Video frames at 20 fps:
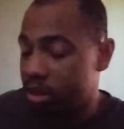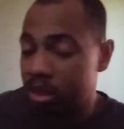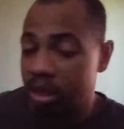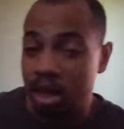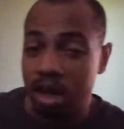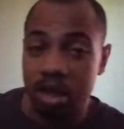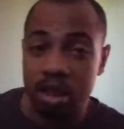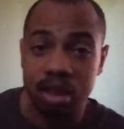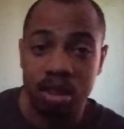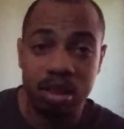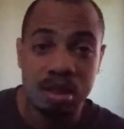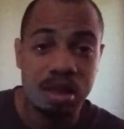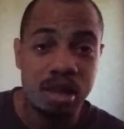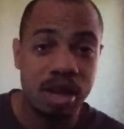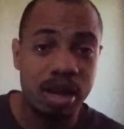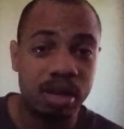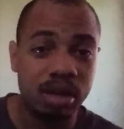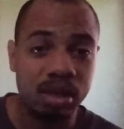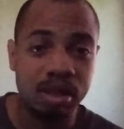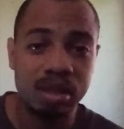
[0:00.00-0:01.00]
Other than
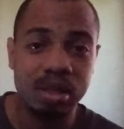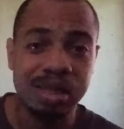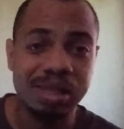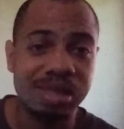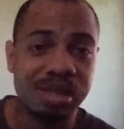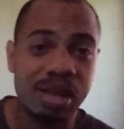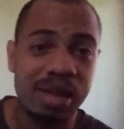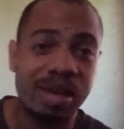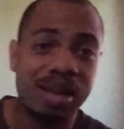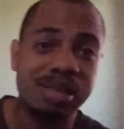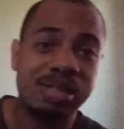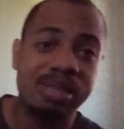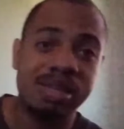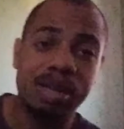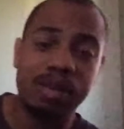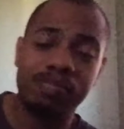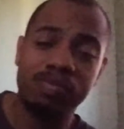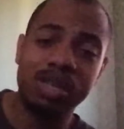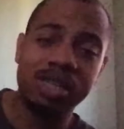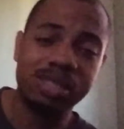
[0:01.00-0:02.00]
that, it's like I
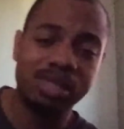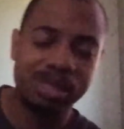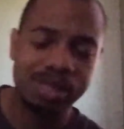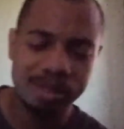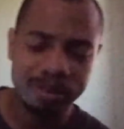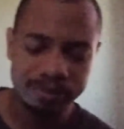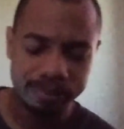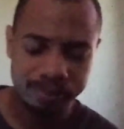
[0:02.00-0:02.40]
said, this